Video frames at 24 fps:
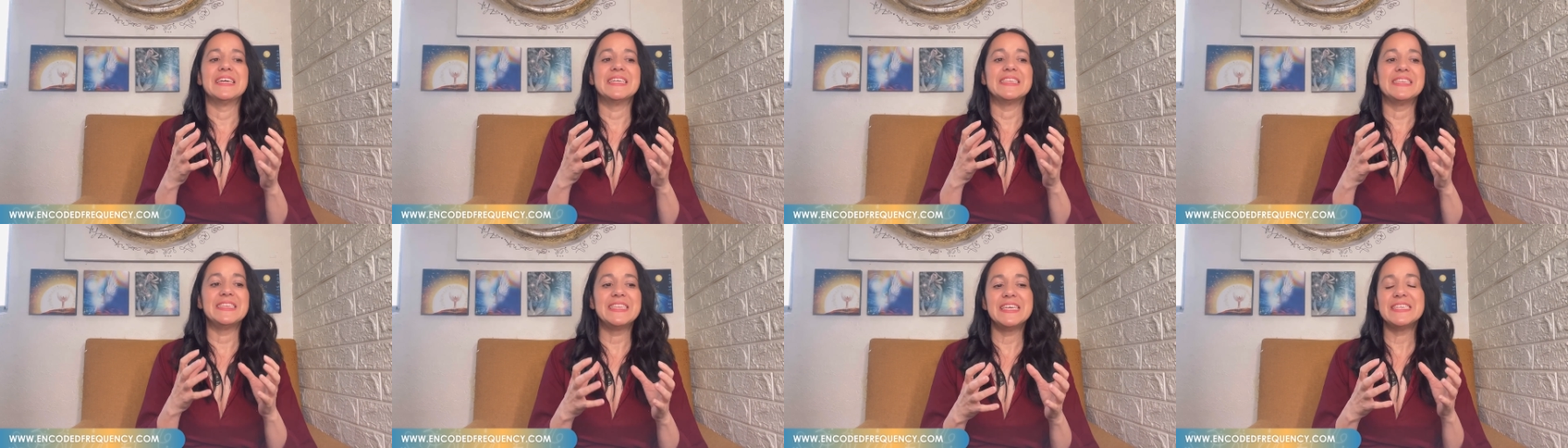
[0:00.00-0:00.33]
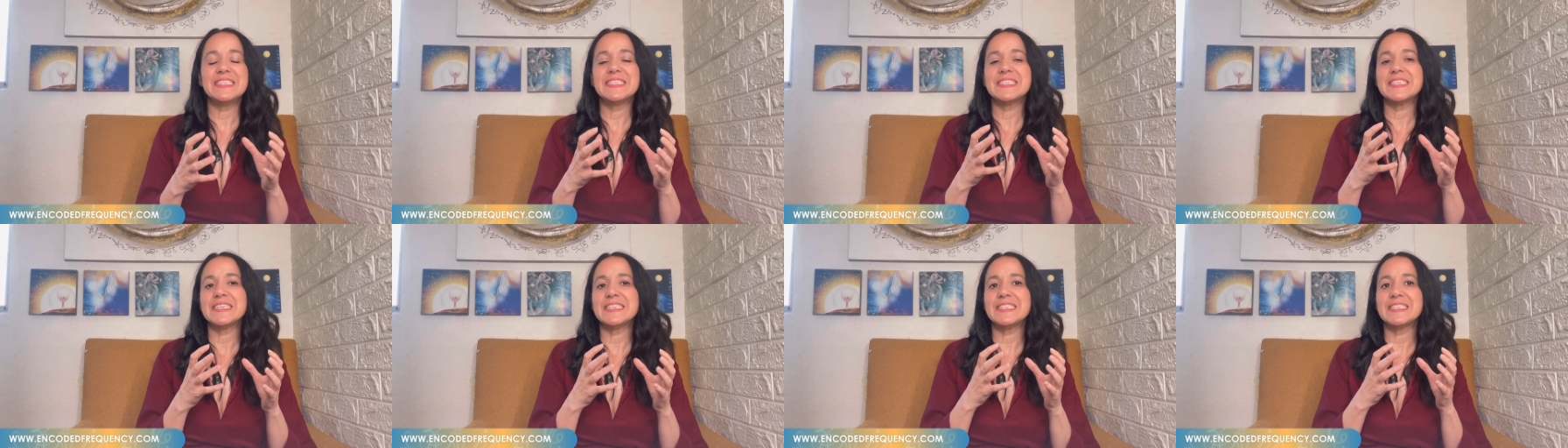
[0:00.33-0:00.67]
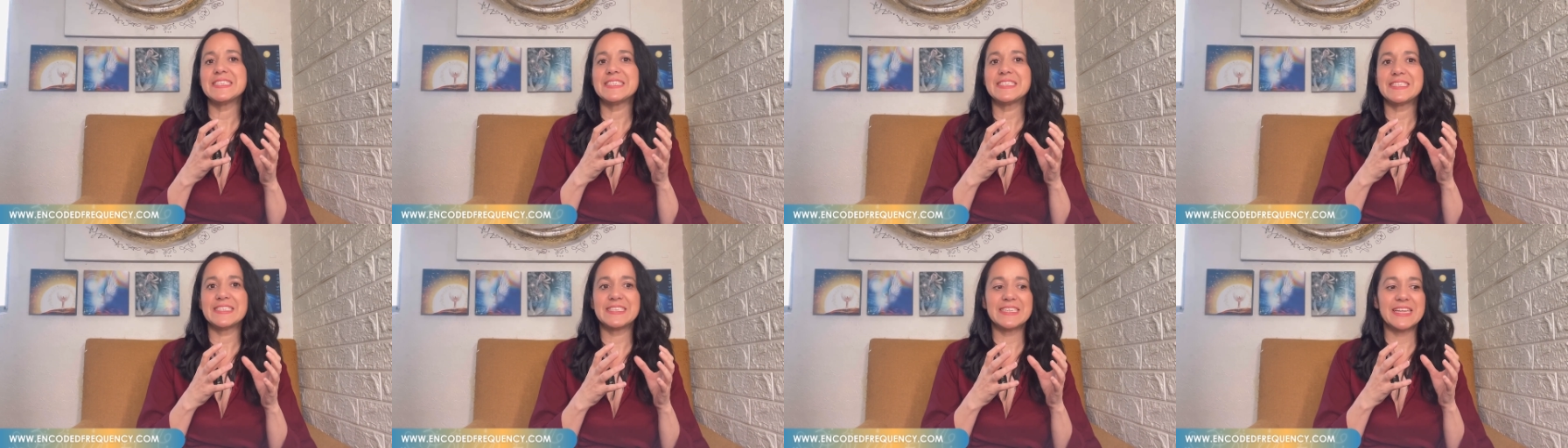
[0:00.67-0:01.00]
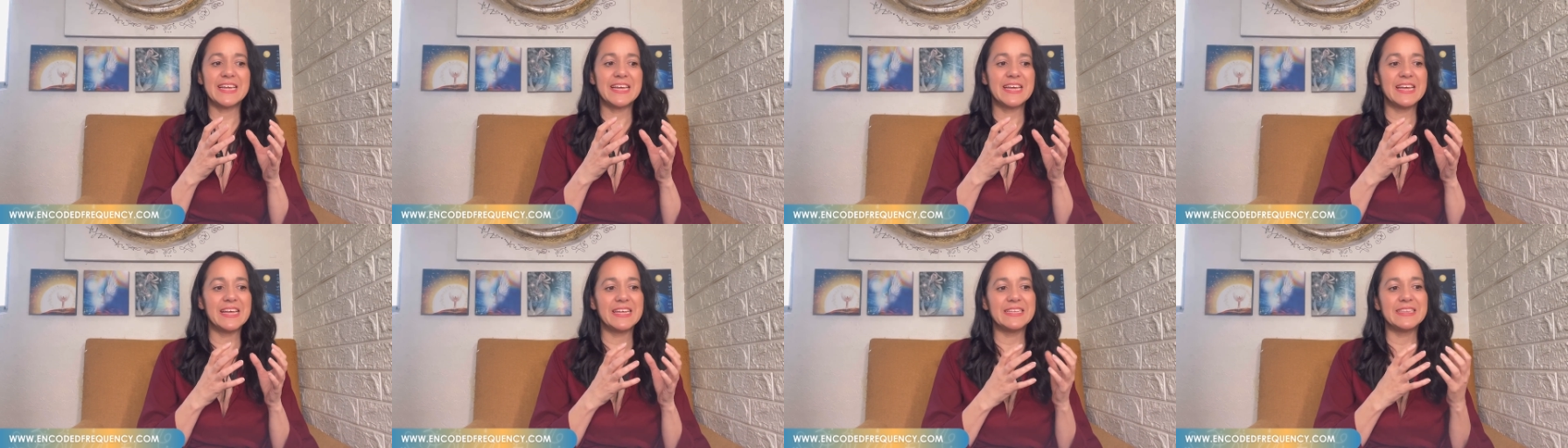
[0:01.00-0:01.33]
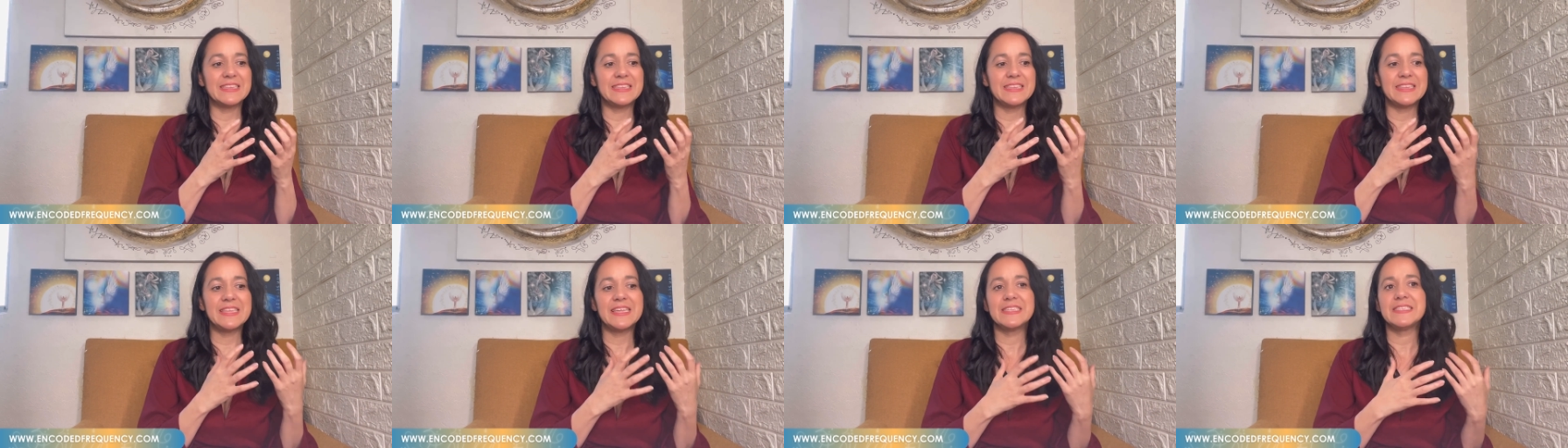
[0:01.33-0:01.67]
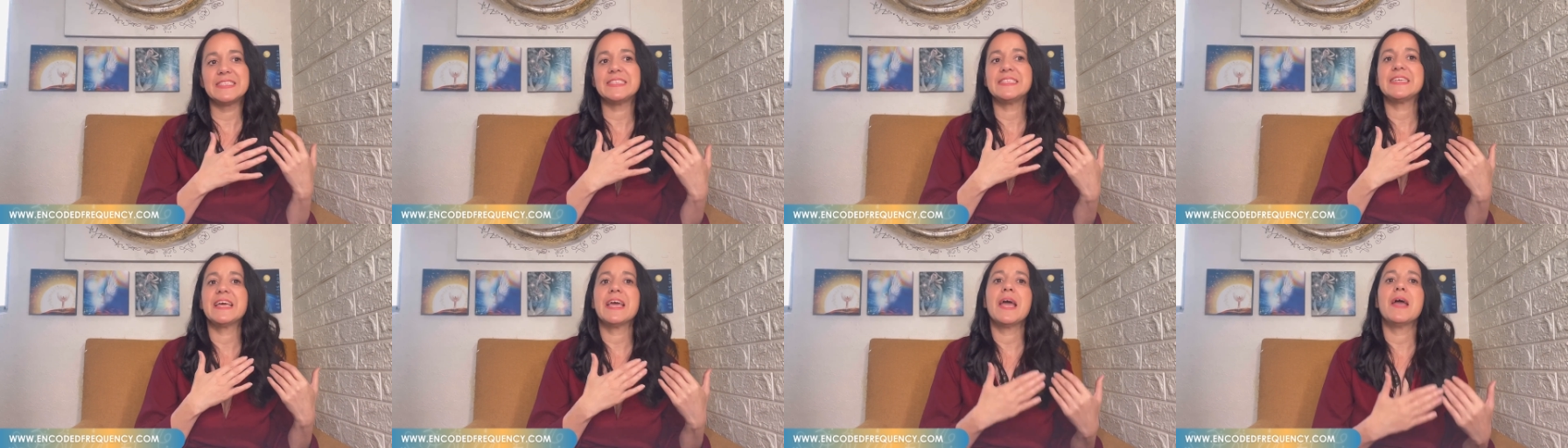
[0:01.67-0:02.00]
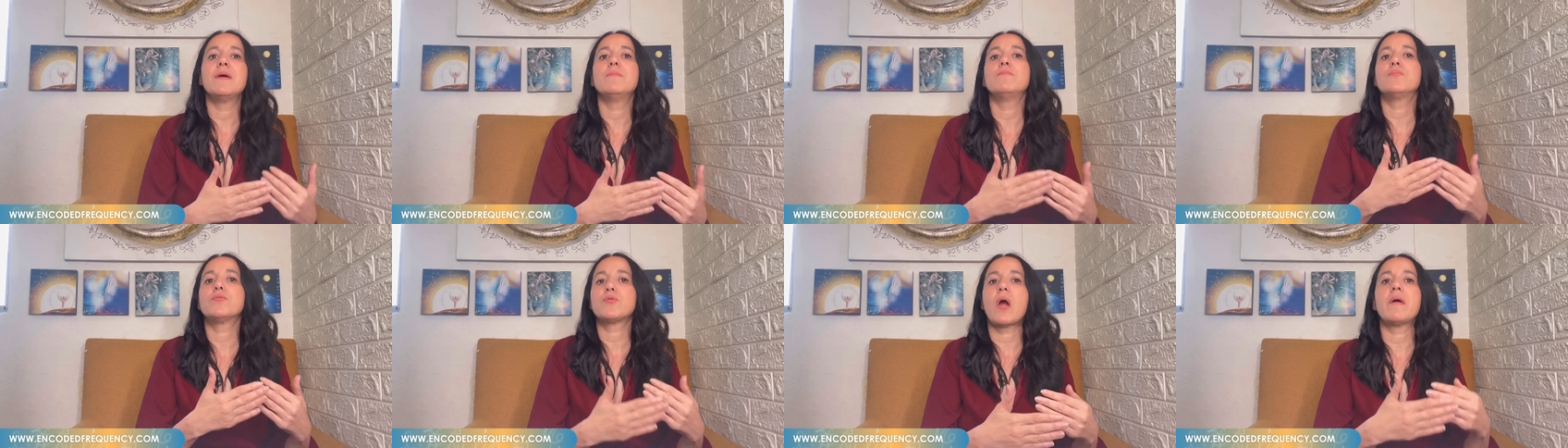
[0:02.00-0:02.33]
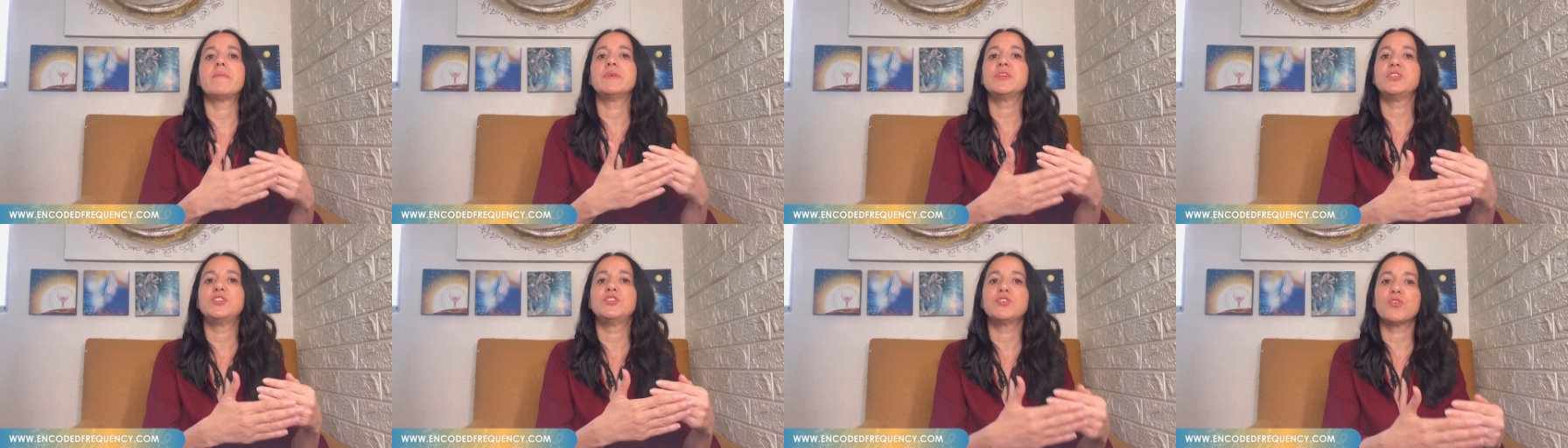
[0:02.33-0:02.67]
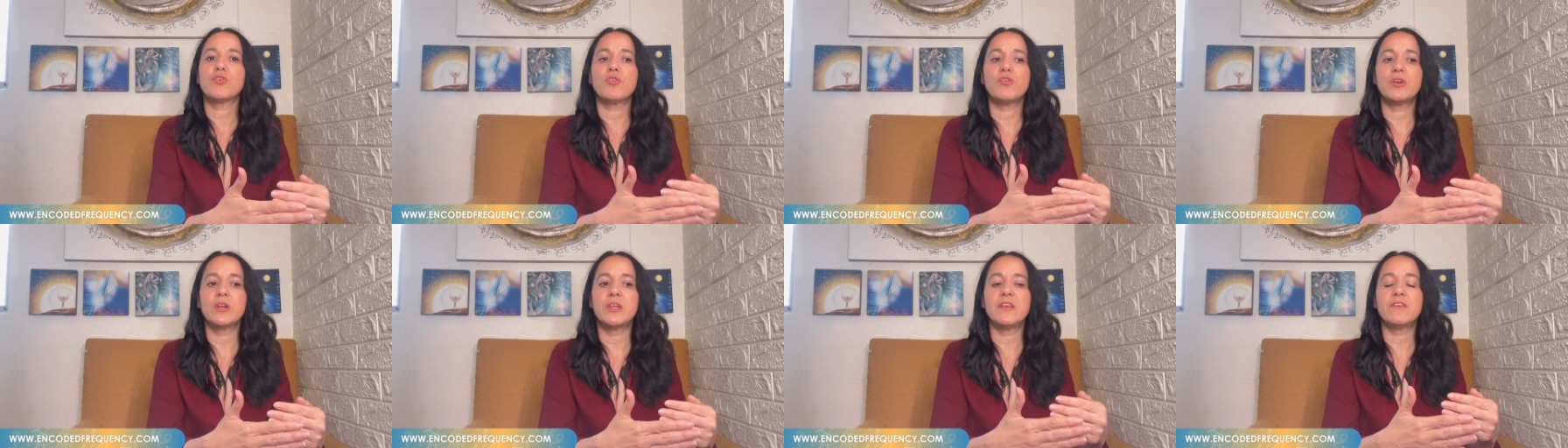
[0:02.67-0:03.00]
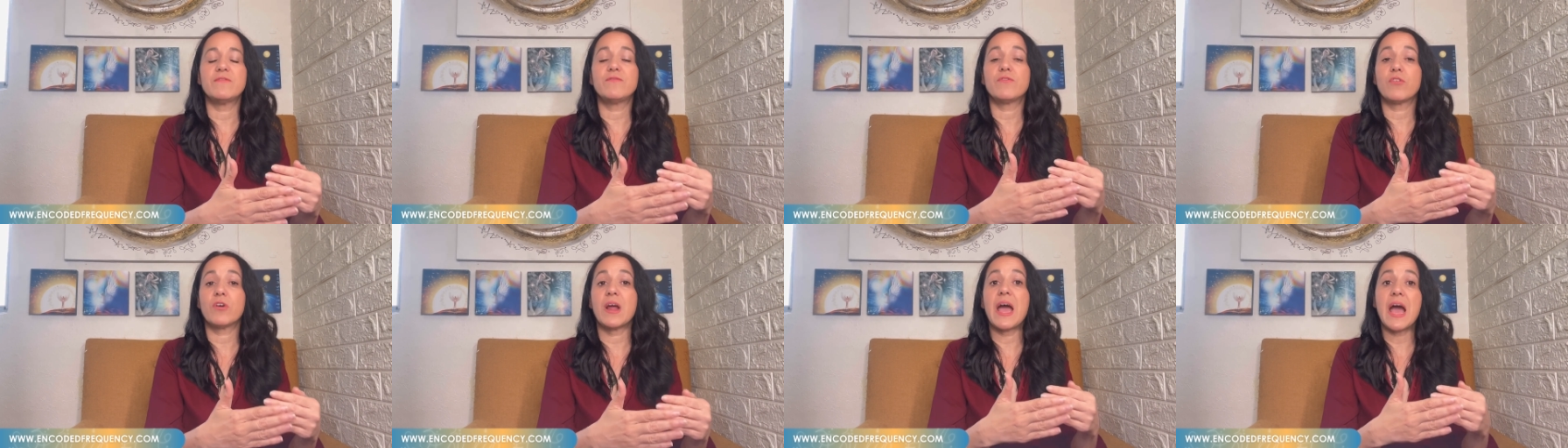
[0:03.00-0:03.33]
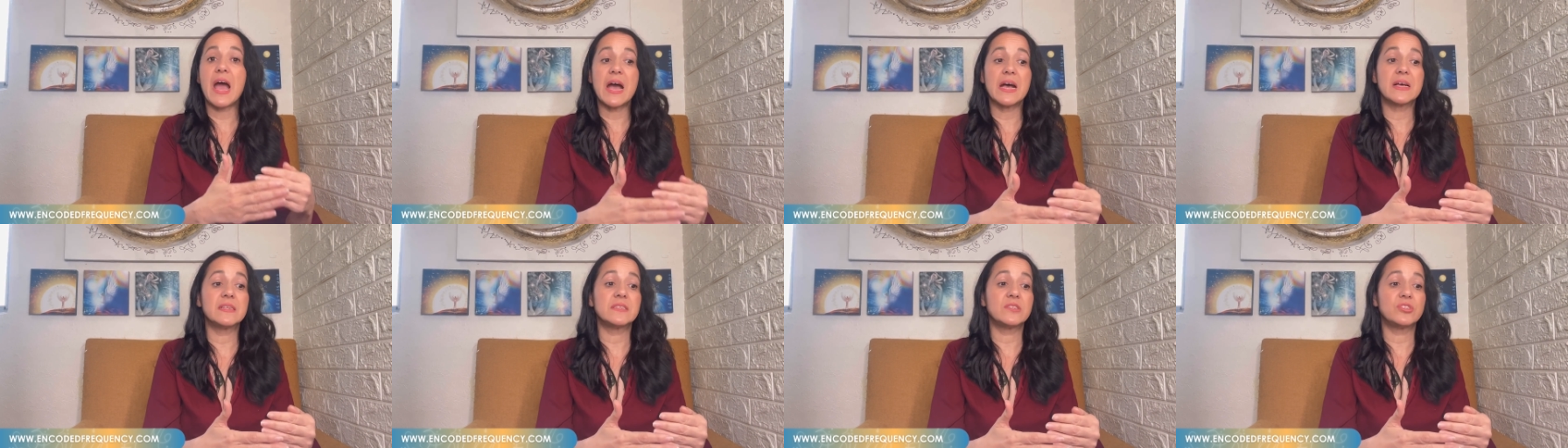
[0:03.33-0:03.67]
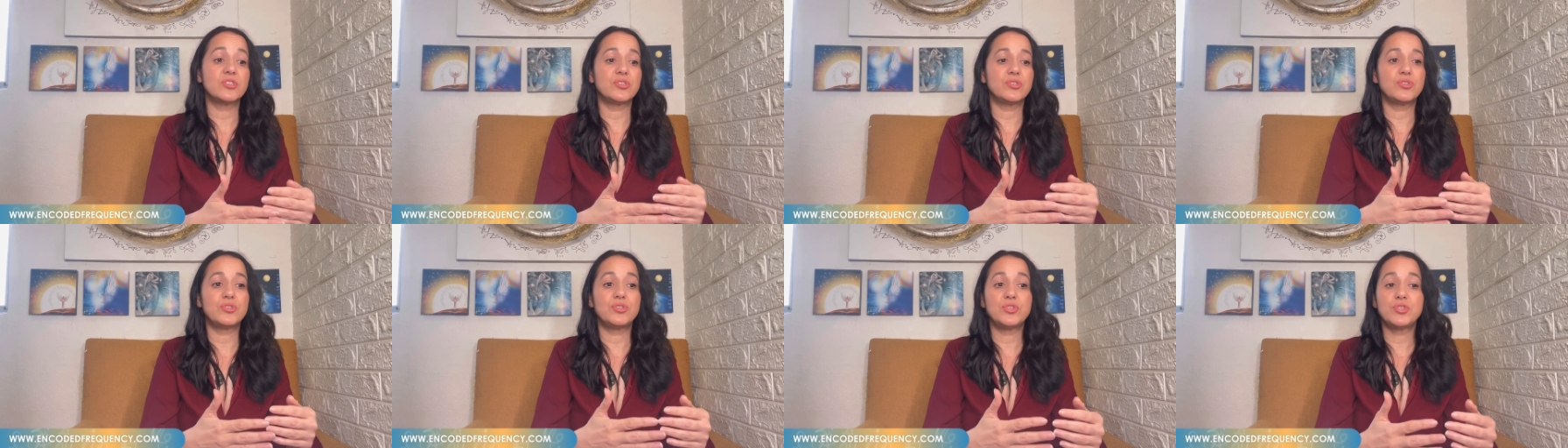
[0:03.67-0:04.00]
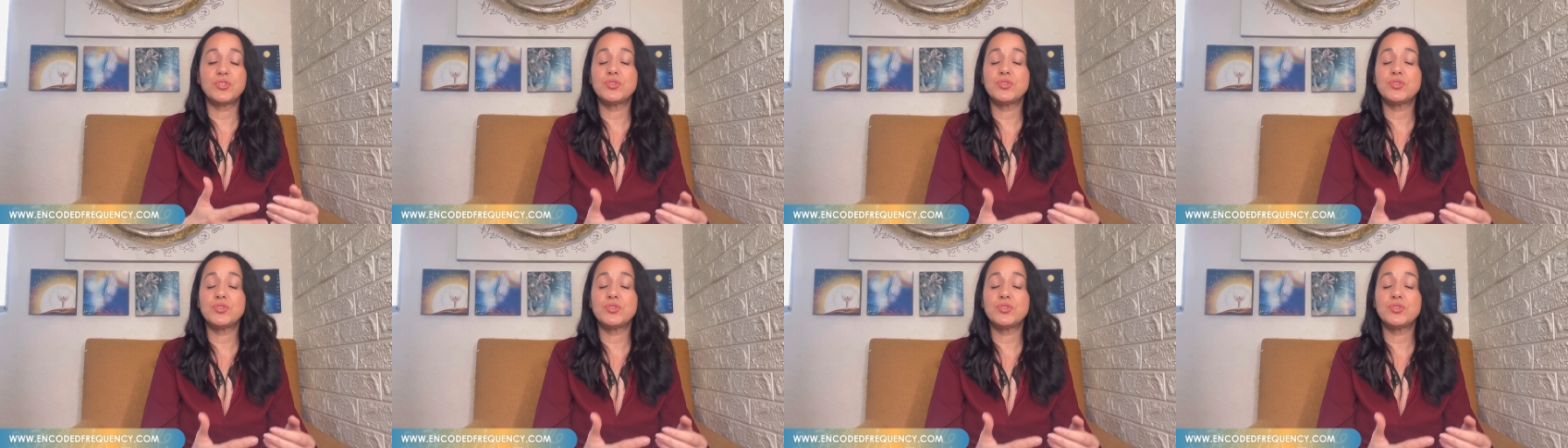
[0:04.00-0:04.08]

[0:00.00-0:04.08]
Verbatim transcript: this is the temporary journey for us